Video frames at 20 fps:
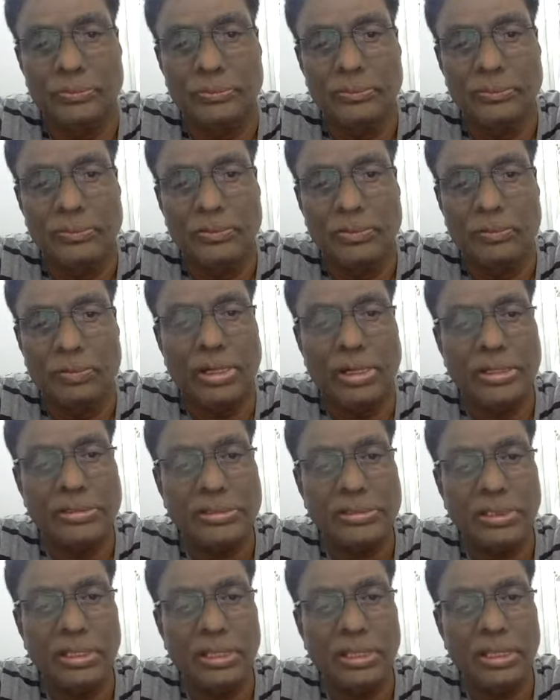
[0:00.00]
What is
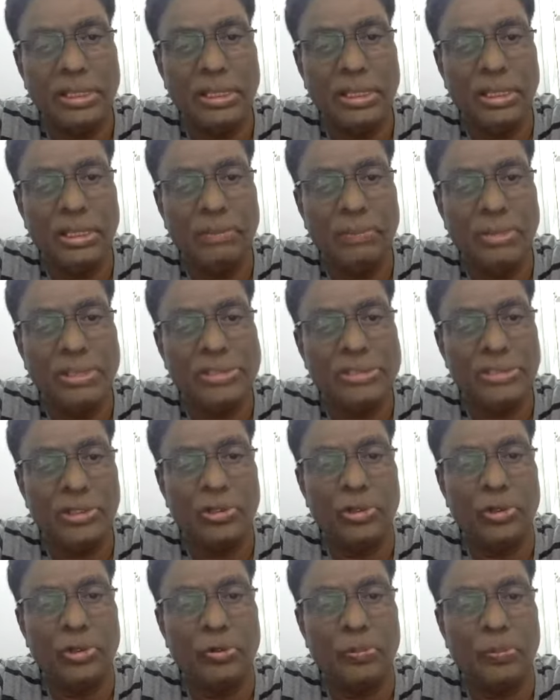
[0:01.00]
the basic
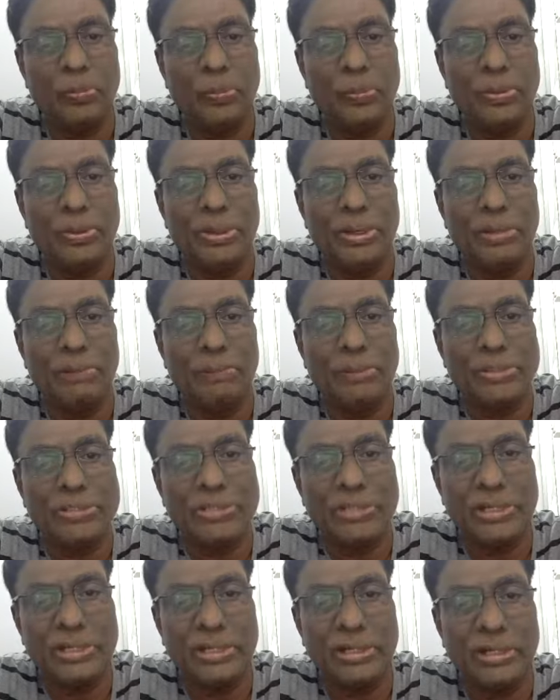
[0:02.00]
group
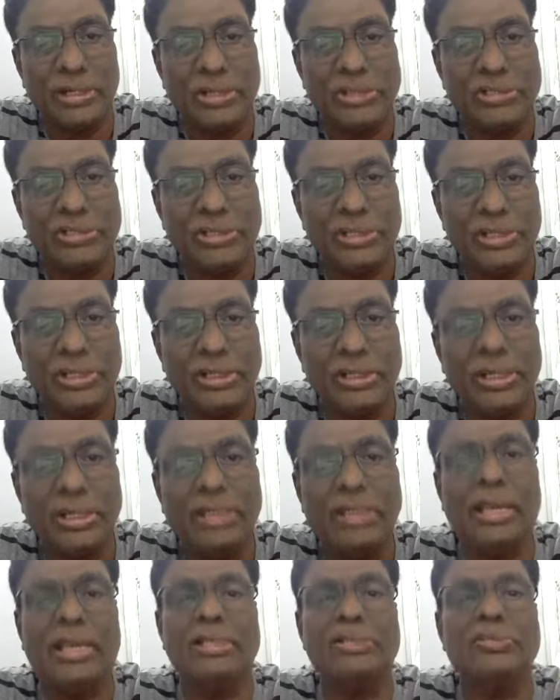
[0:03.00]
present in arginine? It
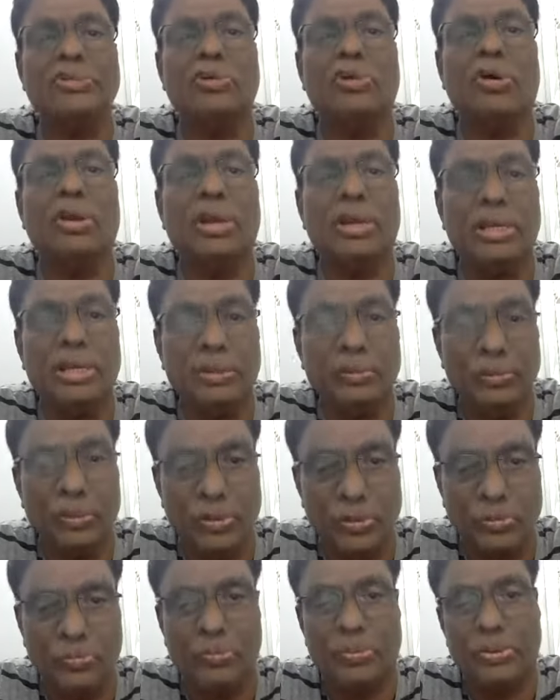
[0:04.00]
has gonadium group.